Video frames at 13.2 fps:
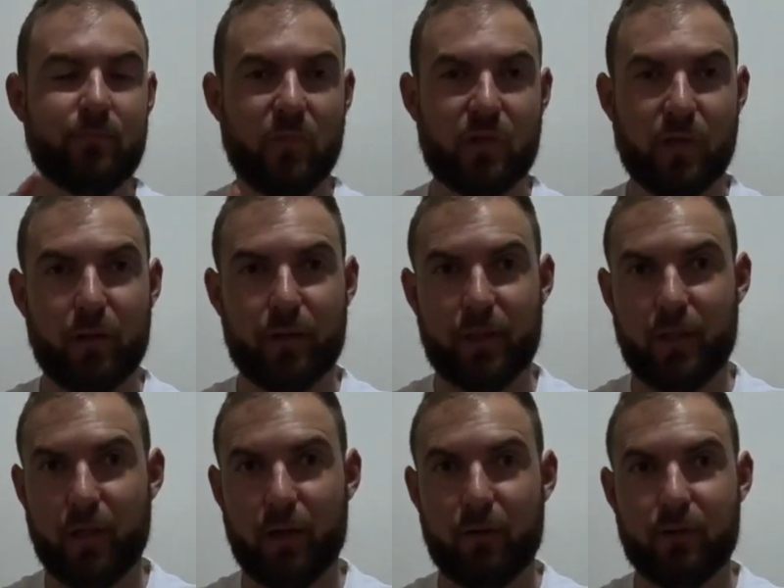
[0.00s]

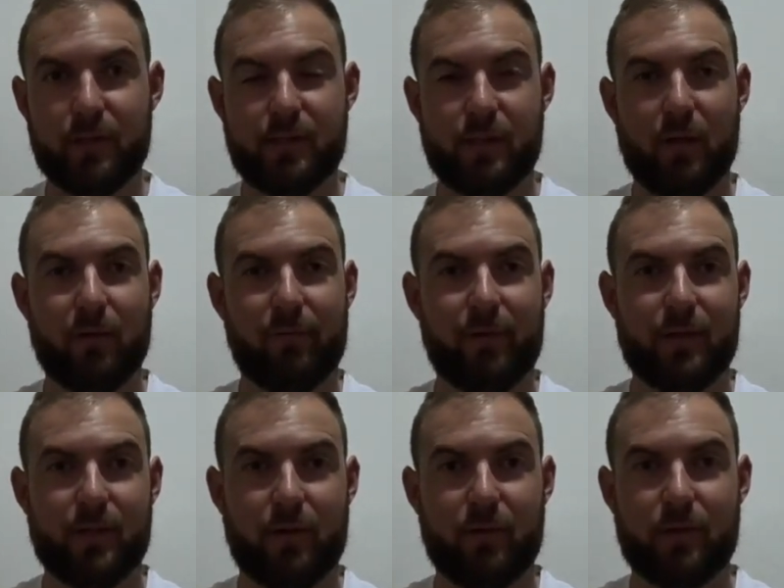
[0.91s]
Tokyo itself, in the
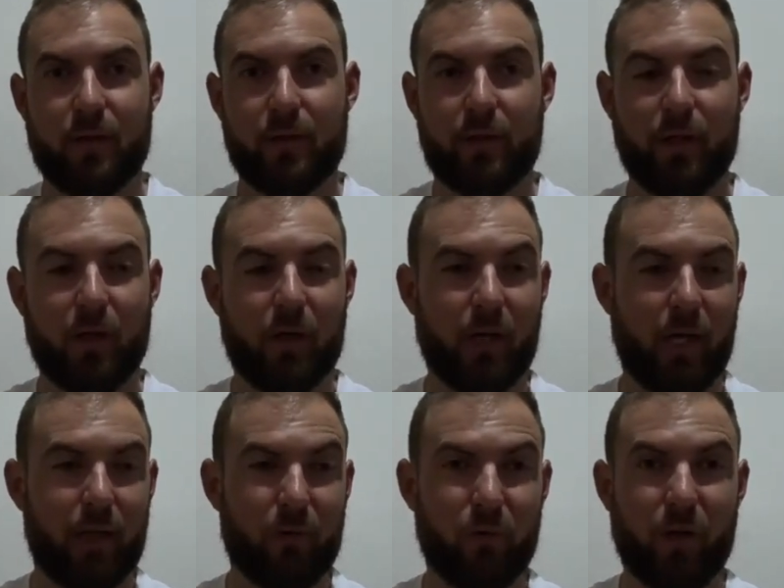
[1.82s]
center of Tokyo,
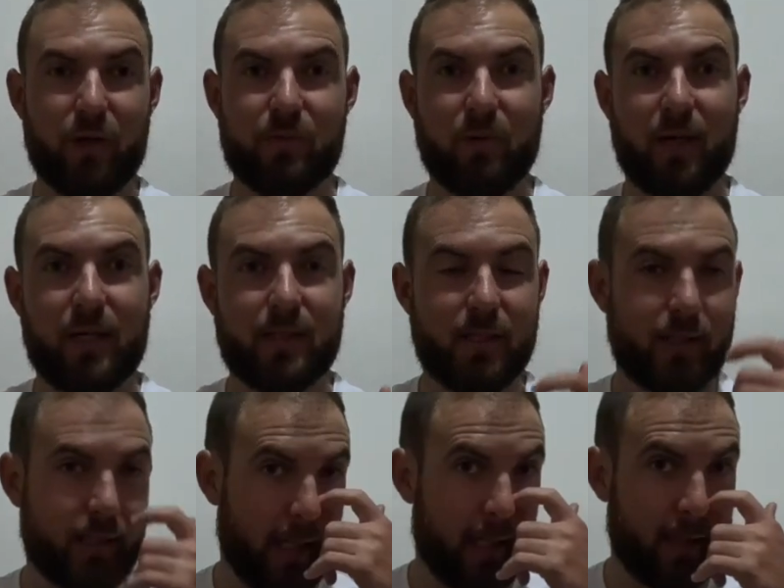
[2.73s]
and all those
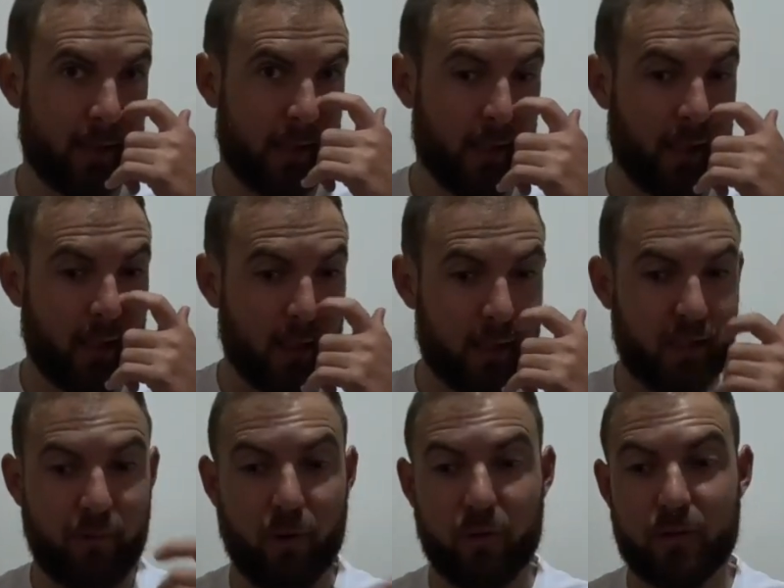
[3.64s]
places. And
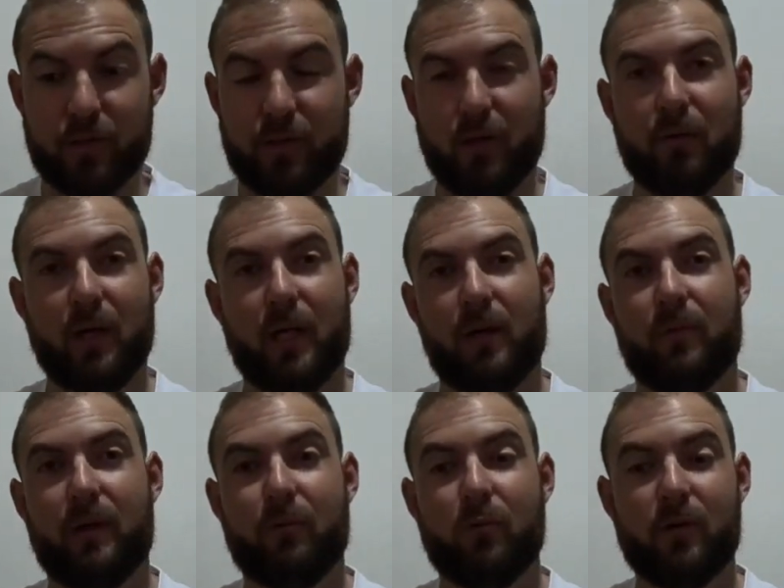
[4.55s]
to be honest, I reckon
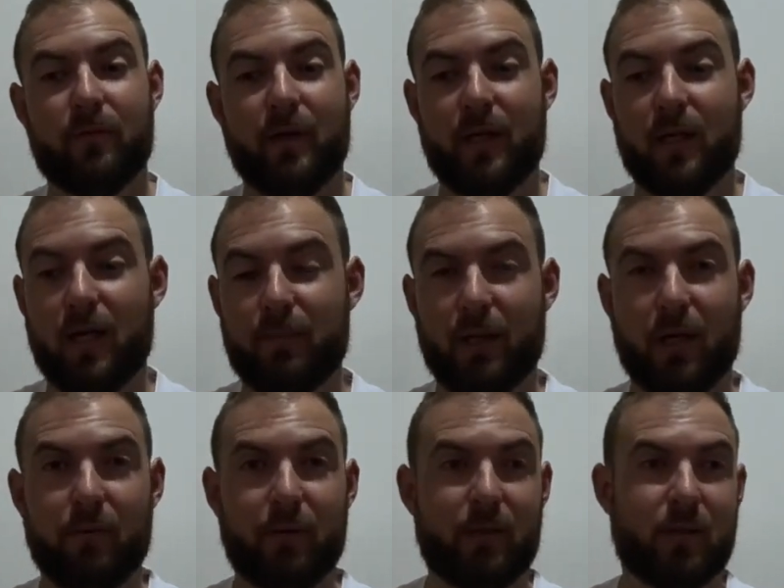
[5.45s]
we would have ended up
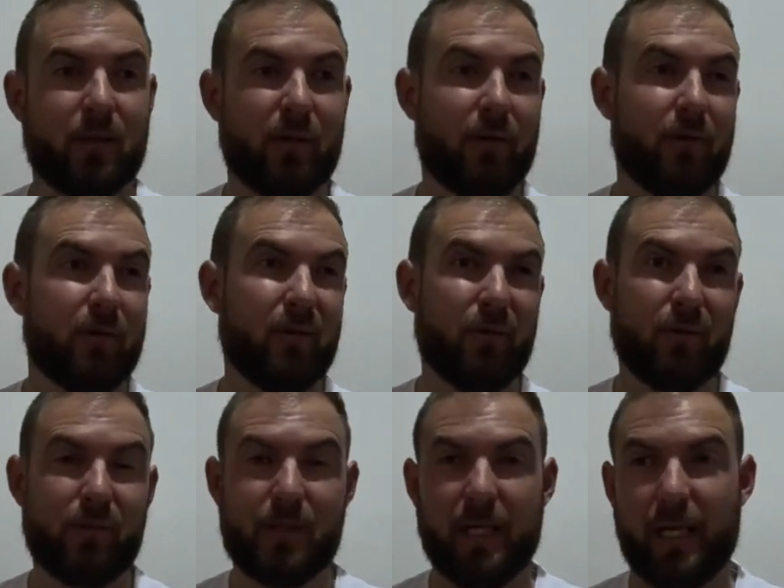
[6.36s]
going
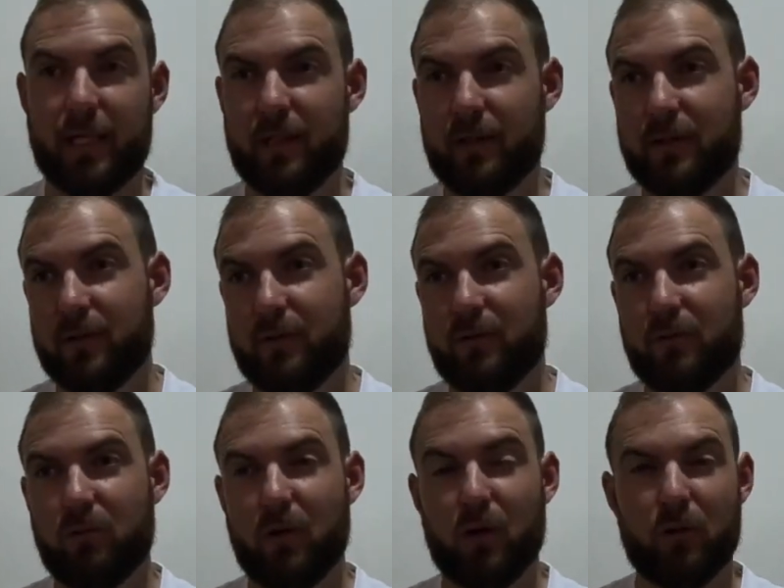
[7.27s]
to 10 to
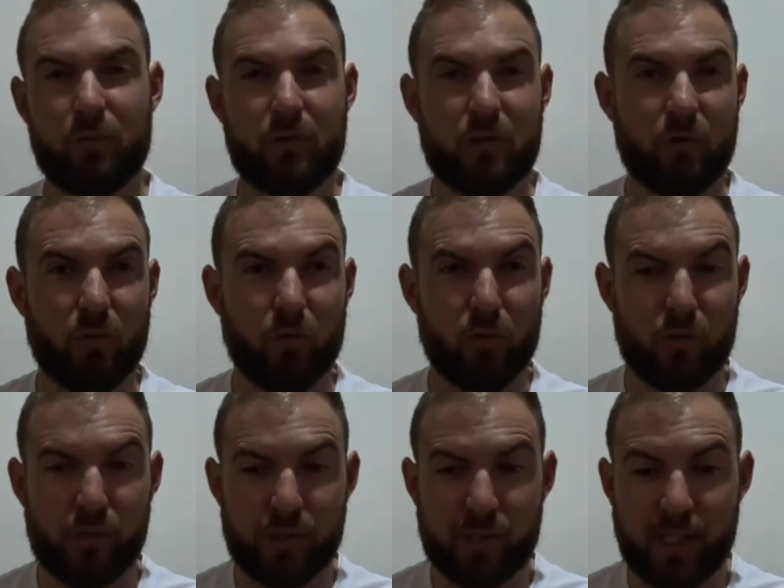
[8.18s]
12
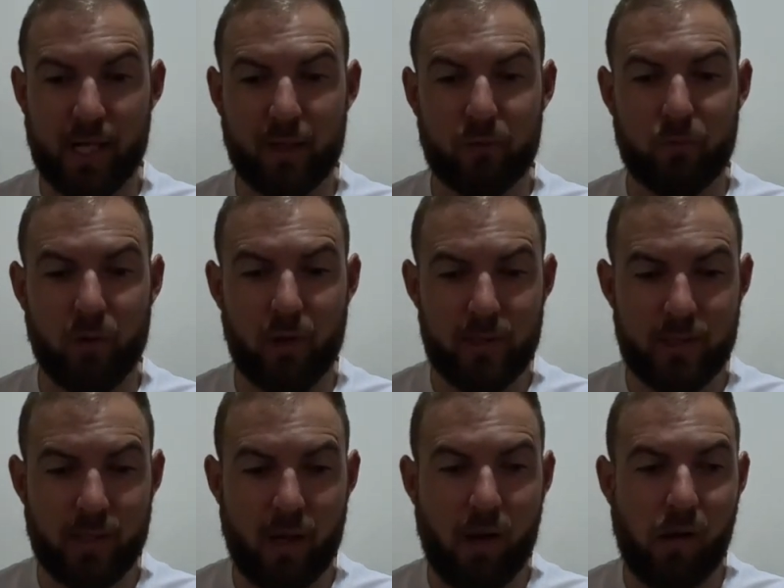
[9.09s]
stores
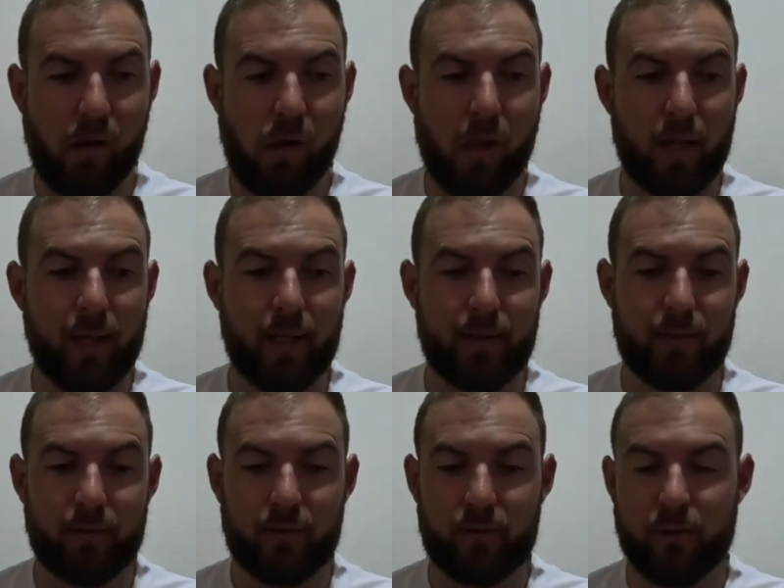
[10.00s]
tackle-wise,
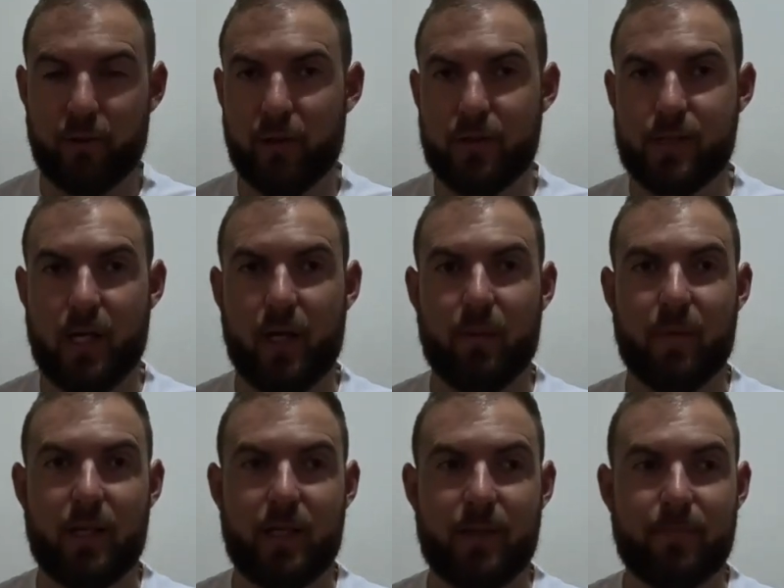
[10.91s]
and God knows how
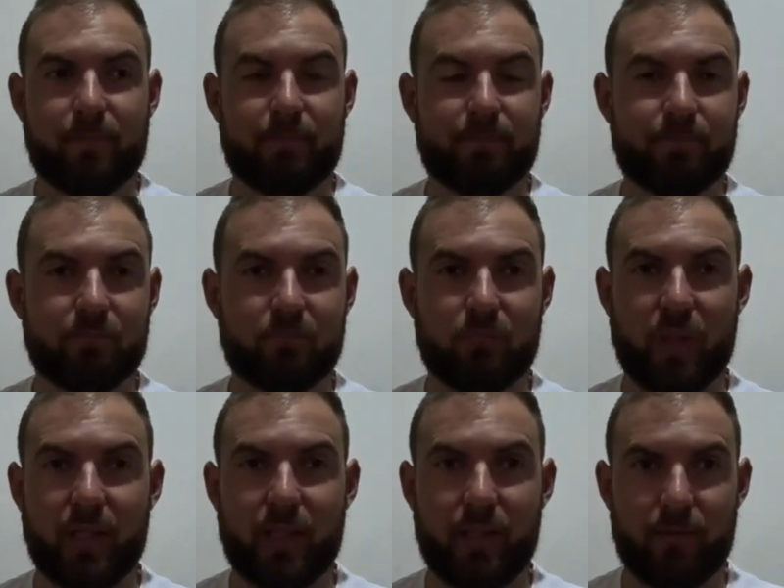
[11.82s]
many
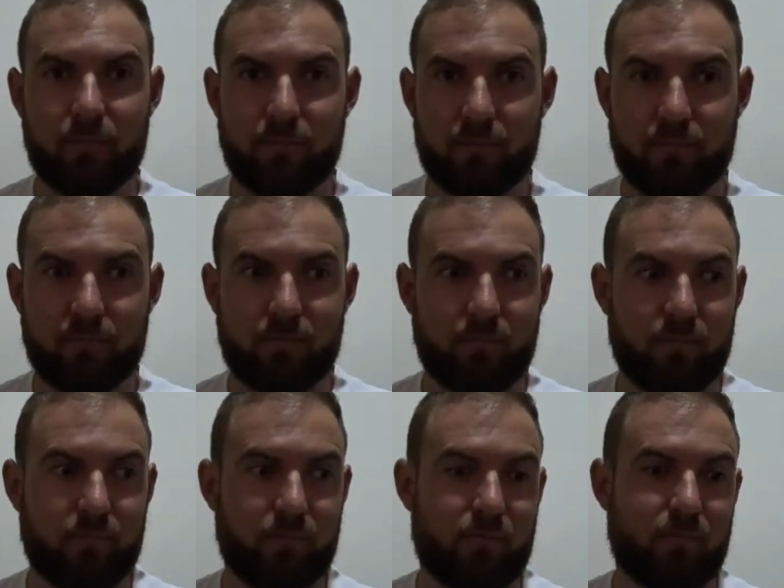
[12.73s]
bloody
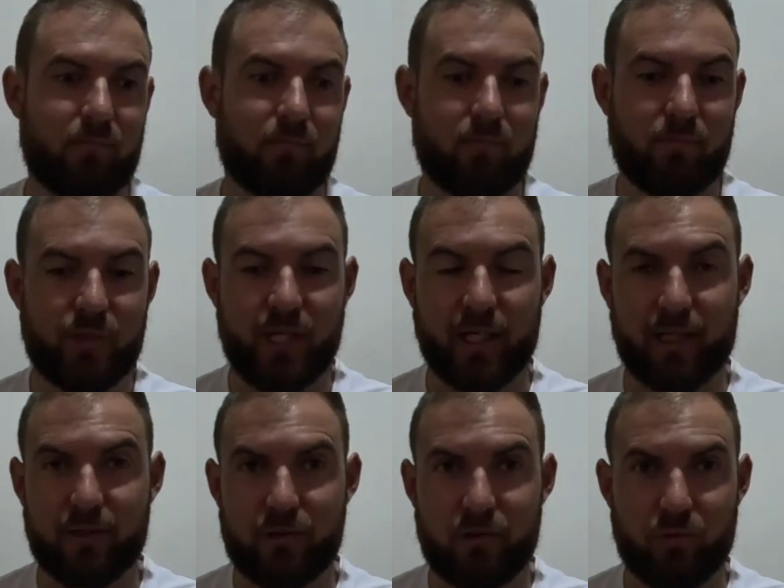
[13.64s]

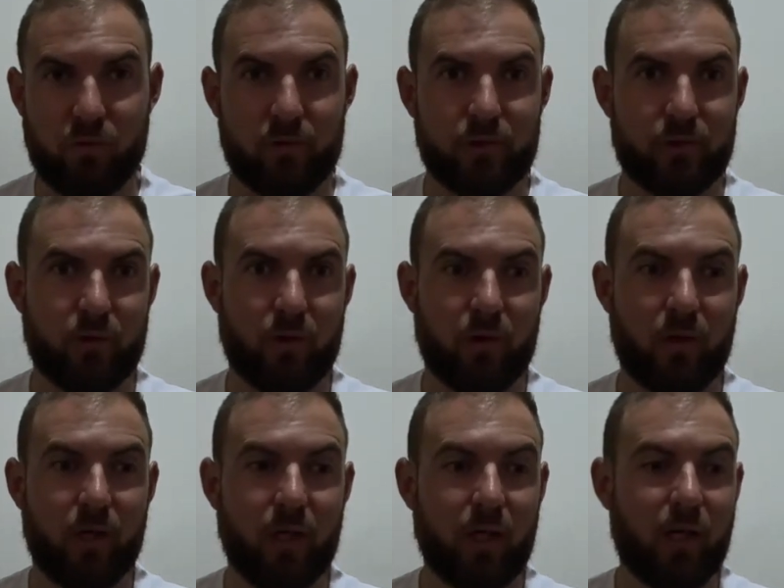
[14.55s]
second stores or
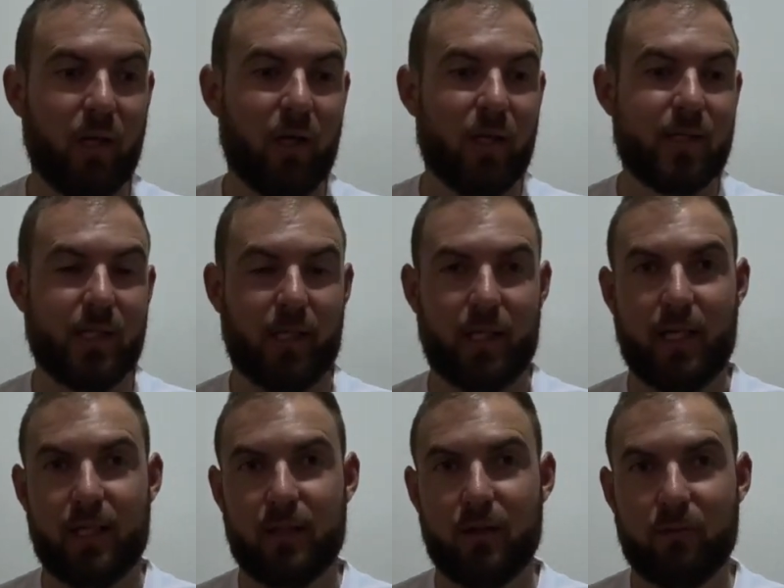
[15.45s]

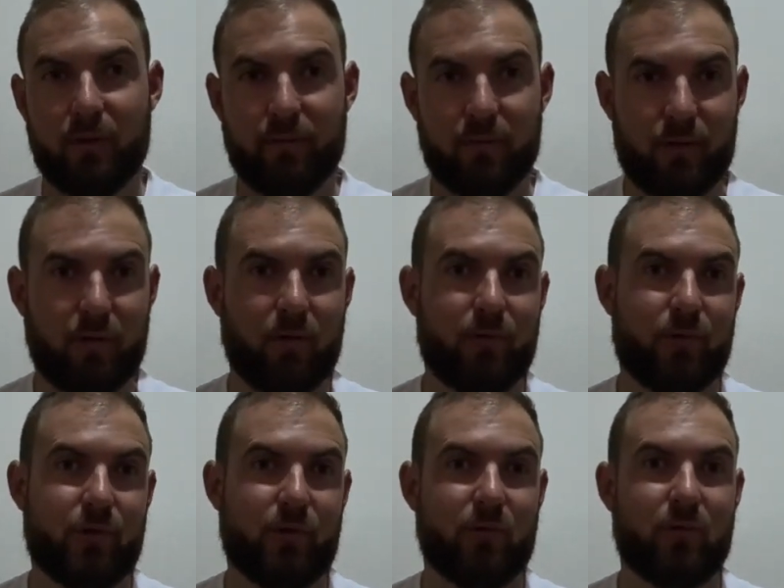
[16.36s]
second-hand Louis Vuitton
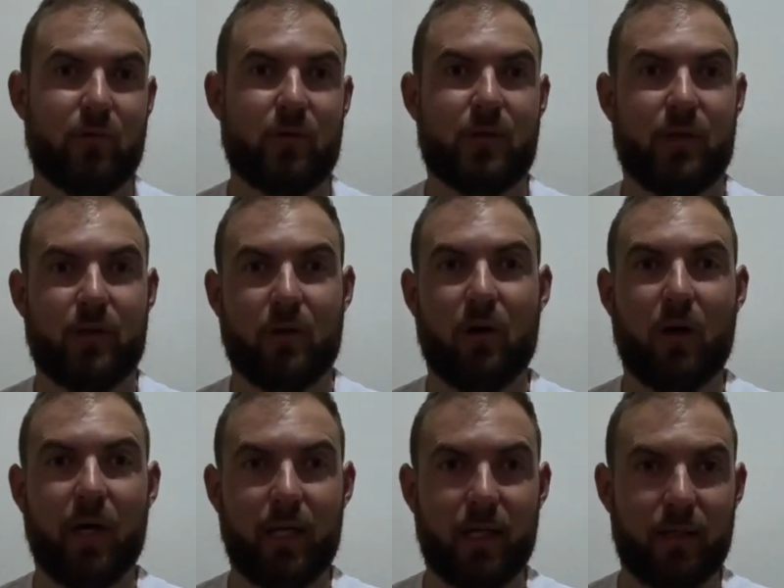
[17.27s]
stores and
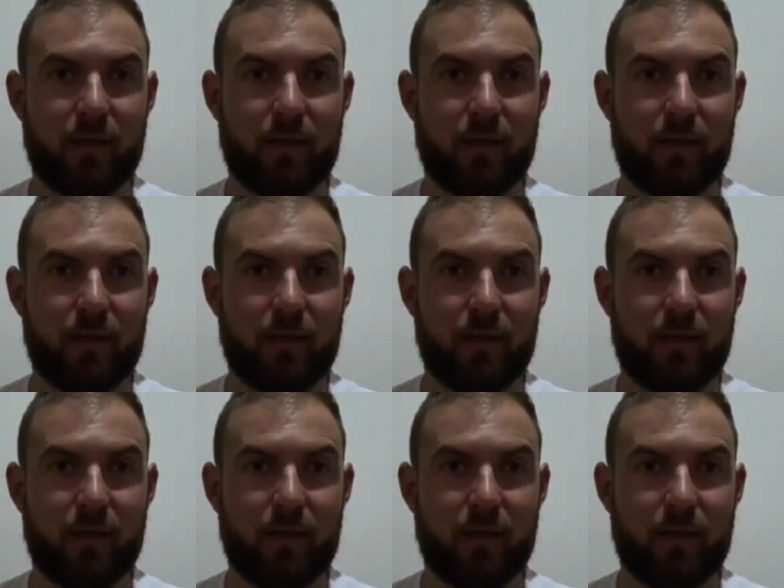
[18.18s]
high-end